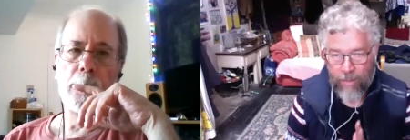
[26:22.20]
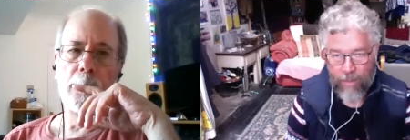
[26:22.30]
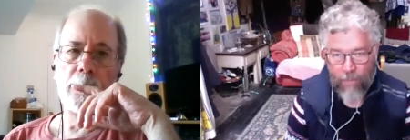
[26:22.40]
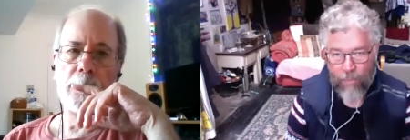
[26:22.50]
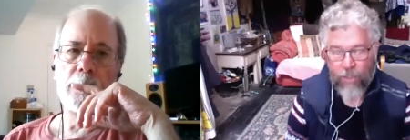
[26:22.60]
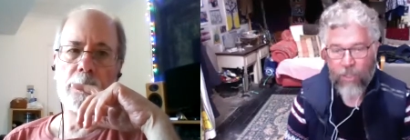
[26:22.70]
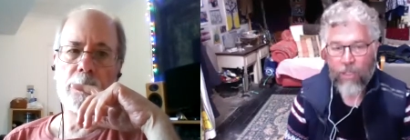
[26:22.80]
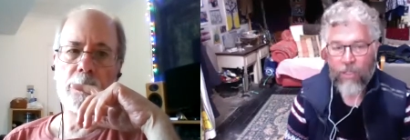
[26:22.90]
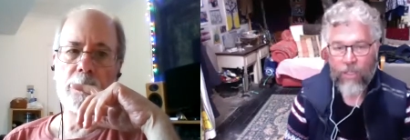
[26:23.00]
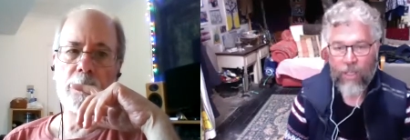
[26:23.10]
Speaker 1: not pushing
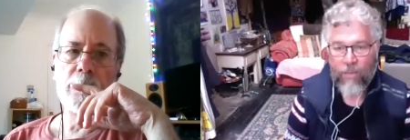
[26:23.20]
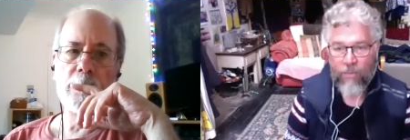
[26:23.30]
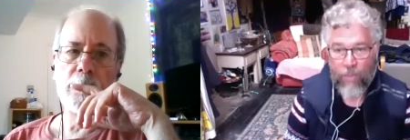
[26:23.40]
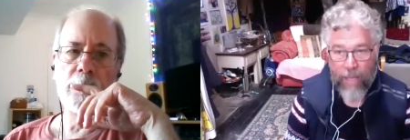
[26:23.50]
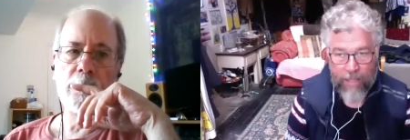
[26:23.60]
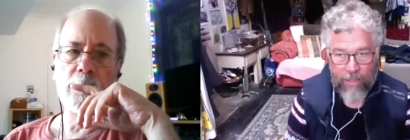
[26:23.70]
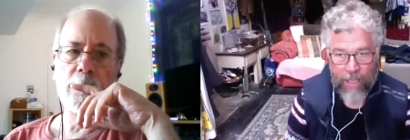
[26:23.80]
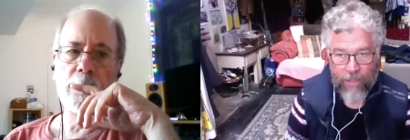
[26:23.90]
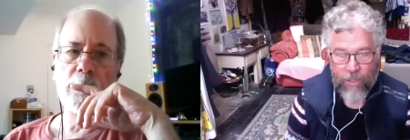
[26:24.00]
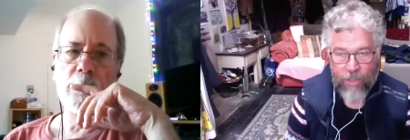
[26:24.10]
ourselves, paying
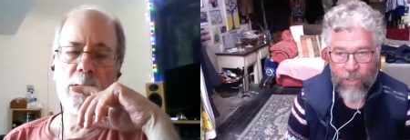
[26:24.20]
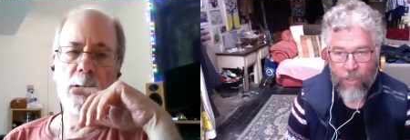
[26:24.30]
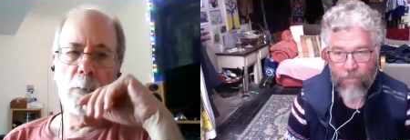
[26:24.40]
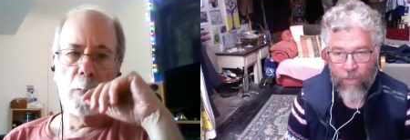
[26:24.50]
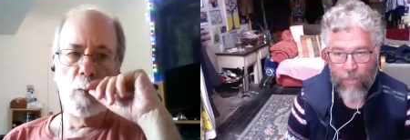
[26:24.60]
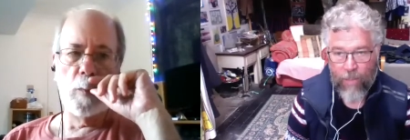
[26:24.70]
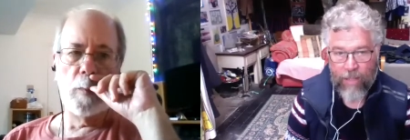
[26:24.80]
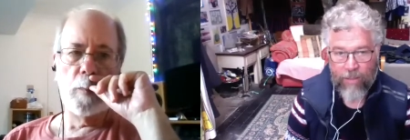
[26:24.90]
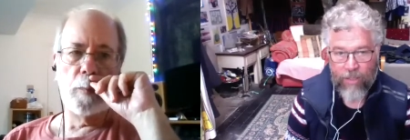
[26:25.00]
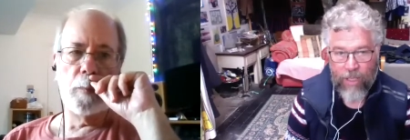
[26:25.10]
attention to the
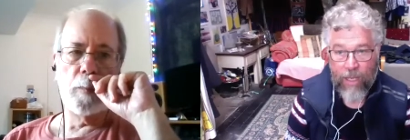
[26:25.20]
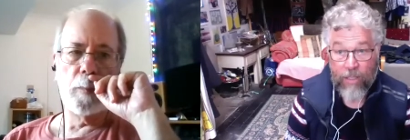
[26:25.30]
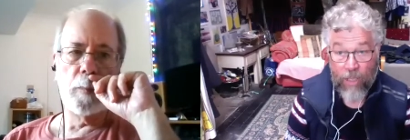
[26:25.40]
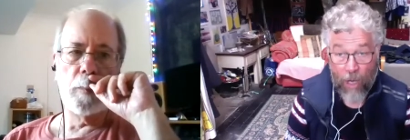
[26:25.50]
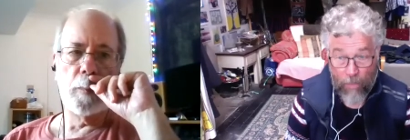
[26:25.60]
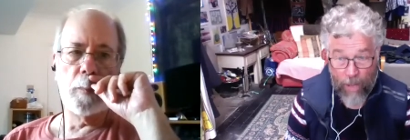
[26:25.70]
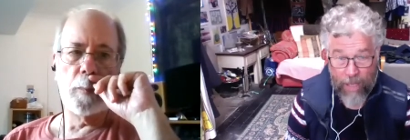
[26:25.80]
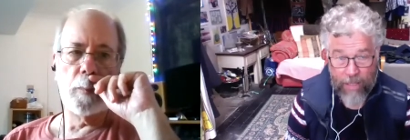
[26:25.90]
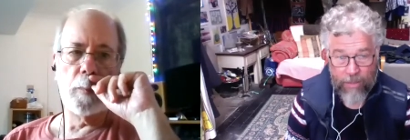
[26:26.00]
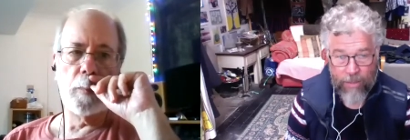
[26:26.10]
feedback, the signs, our
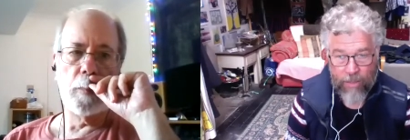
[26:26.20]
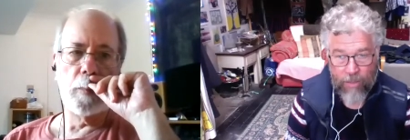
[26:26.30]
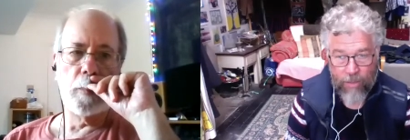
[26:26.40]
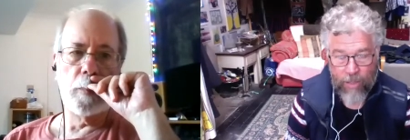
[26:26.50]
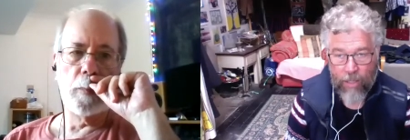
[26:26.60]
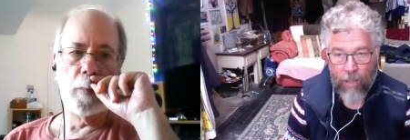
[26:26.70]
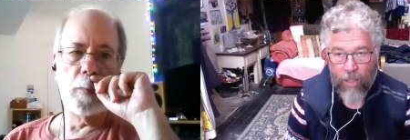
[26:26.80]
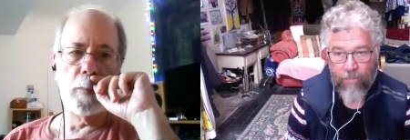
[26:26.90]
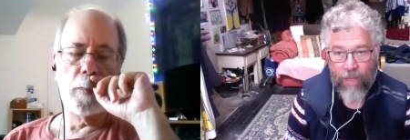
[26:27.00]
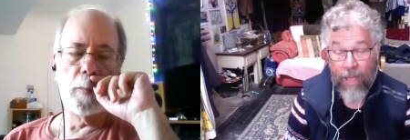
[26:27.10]
bodies, as you said,
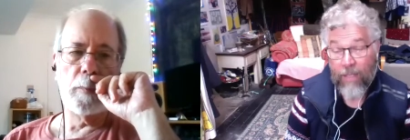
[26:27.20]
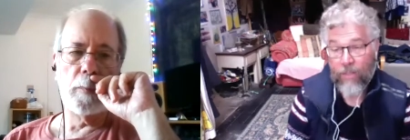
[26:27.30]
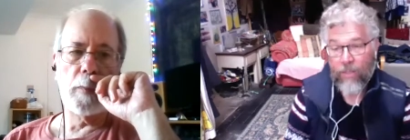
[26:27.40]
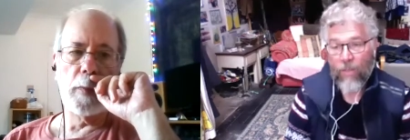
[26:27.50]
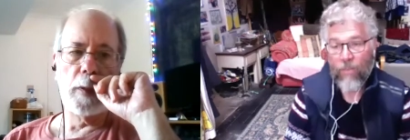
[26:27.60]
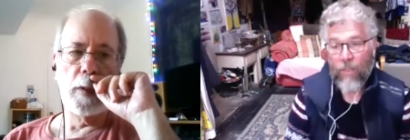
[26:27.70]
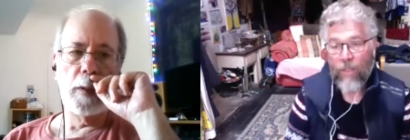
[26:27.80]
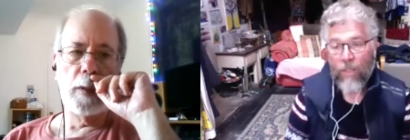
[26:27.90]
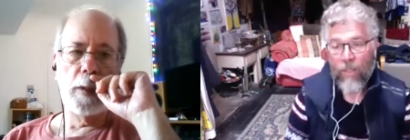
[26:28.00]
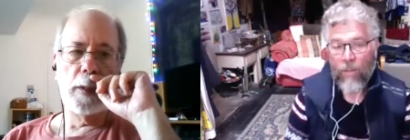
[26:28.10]
all of that. So,
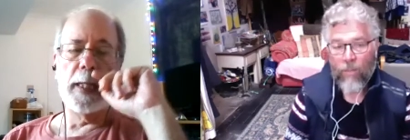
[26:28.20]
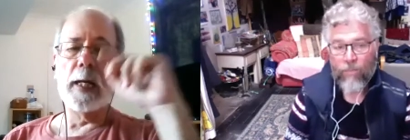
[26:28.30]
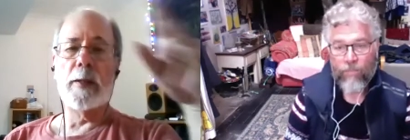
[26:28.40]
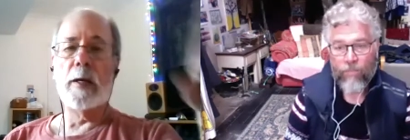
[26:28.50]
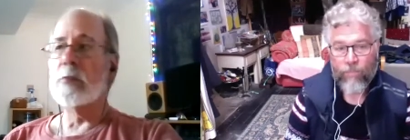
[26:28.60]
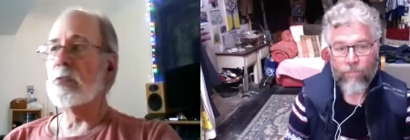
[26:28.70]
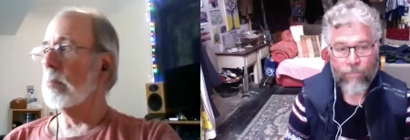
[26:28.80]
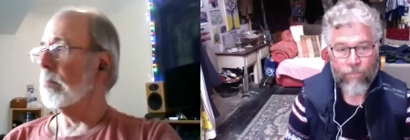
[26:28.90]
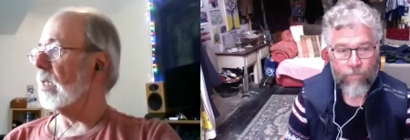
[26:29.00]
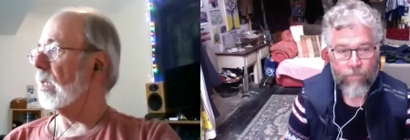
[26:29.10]
Speaker 2: yeah, that was
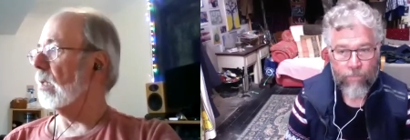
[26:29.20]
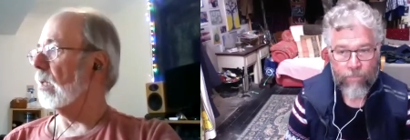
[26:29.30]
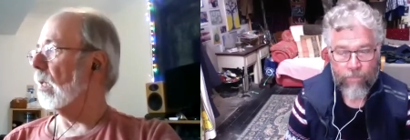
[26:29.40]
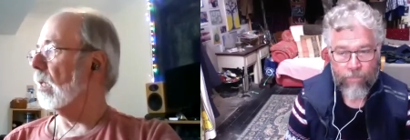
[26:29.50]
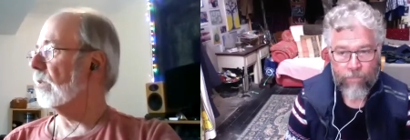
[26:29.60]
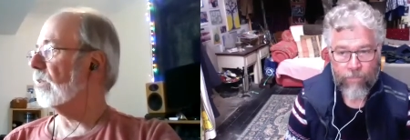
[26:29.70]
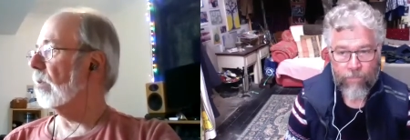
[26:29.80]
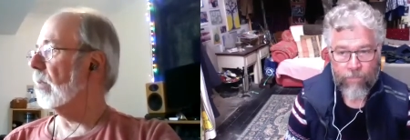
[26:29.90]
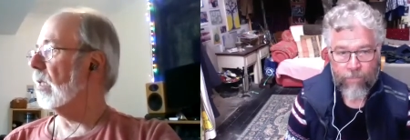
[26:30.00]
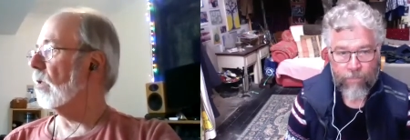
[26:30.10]
something. Uh,
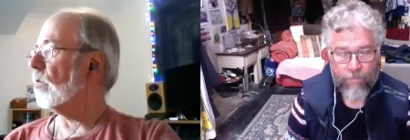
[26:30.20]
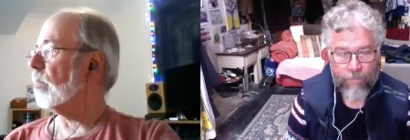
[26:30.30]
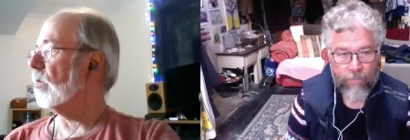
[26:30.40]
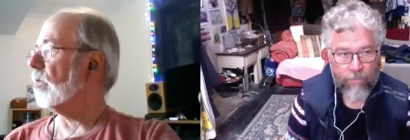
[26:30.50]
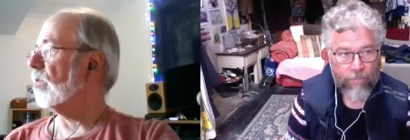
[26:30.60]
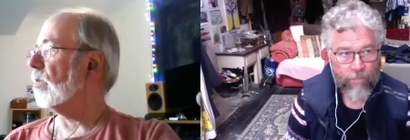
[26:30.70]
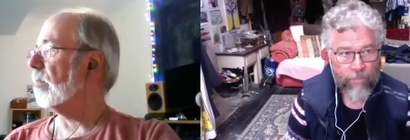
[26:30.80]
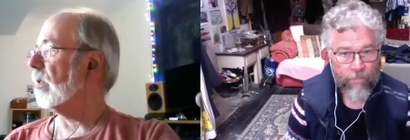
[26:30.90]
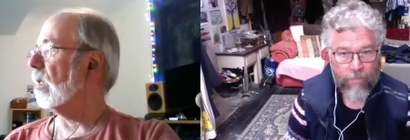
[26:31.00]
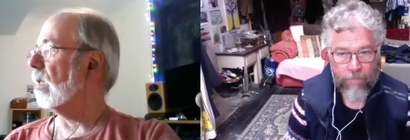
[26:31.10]
somebody else posted
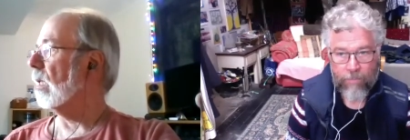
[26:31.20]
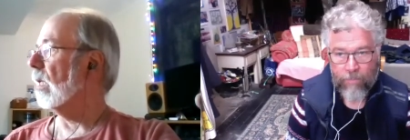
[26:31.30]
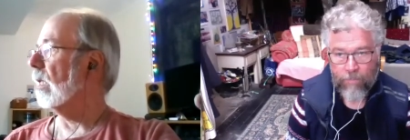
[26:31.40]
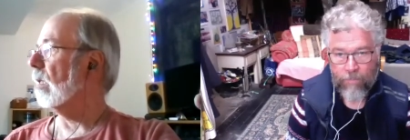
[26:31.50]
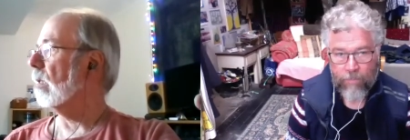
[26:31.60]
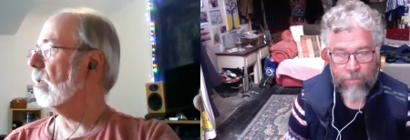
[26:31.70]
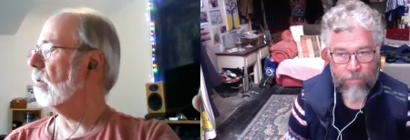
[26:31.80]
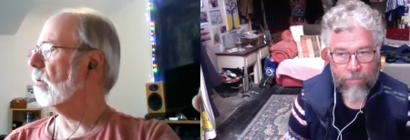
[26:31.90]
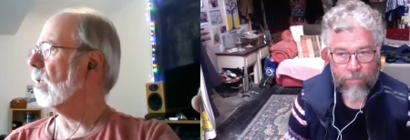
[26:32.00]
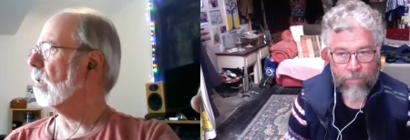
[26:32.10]
something today. Oh
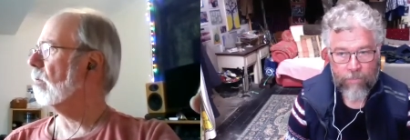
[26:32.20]
God,